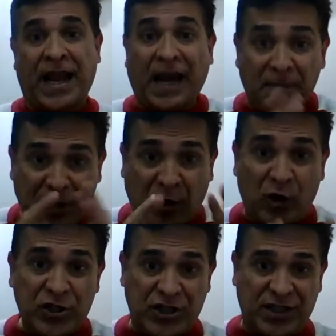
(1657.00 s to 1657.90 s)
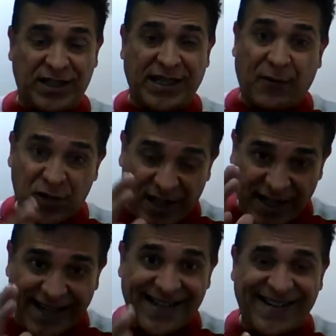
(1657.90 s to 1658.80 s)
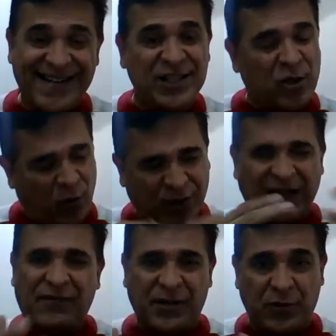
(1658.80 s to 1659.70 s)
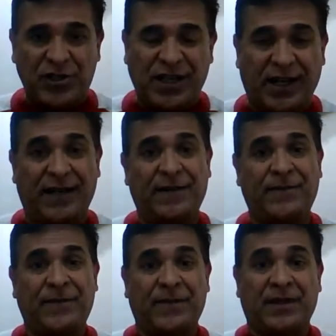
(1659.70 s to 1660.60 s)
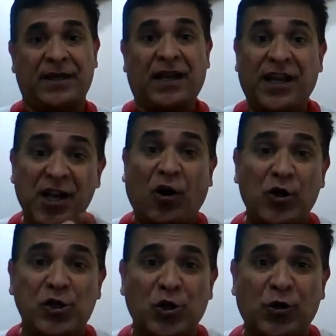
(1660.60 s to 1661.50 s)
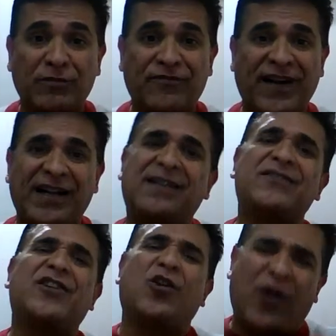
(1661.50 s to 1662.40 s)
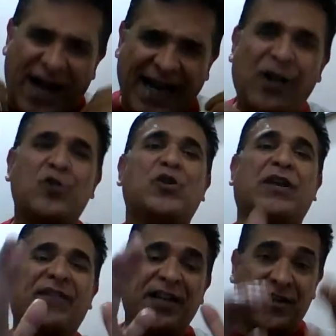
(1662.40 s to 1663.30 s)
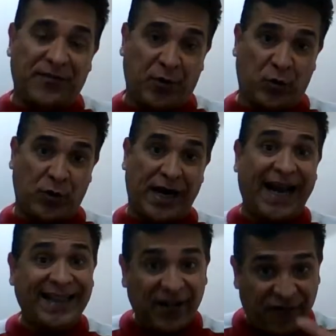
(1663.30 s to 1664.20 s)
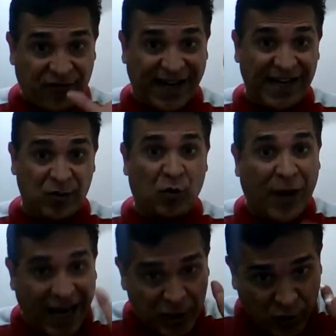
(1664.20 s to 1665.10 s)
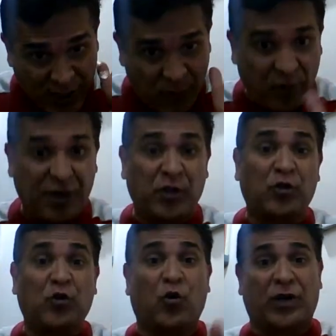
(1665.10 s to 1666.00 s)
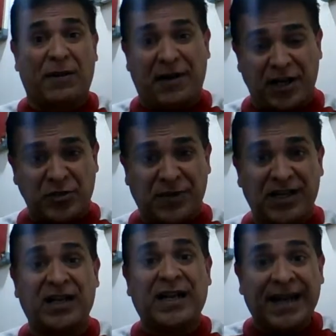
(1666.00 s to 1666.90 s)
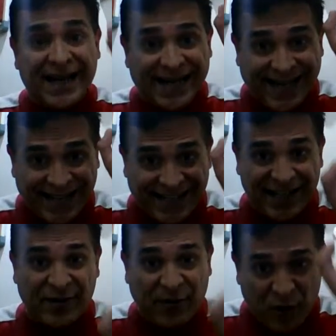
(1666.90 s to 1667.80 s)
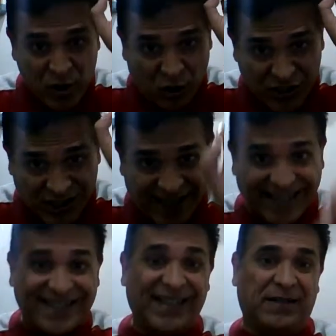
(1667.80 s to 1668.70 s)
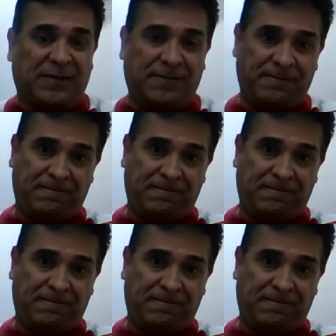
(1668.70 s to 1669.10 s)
And because there was an entrance or whatever was there, he also felt, chalo, I'll also give an interview. And the friend who actually wanted to do hotel management, he was not selected.